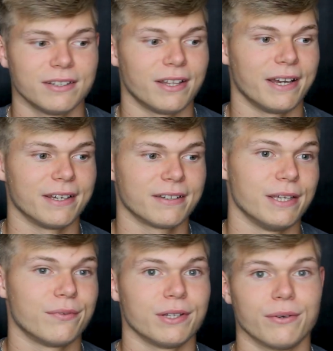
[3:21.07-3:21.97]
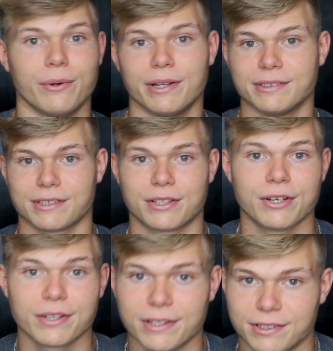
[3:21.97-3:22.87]
Like if there was a
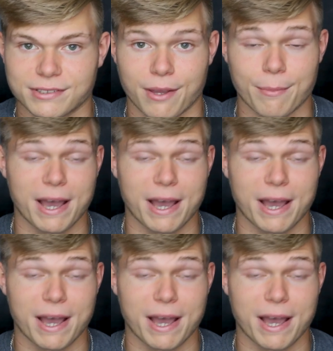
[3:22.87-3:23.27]
cookie or something,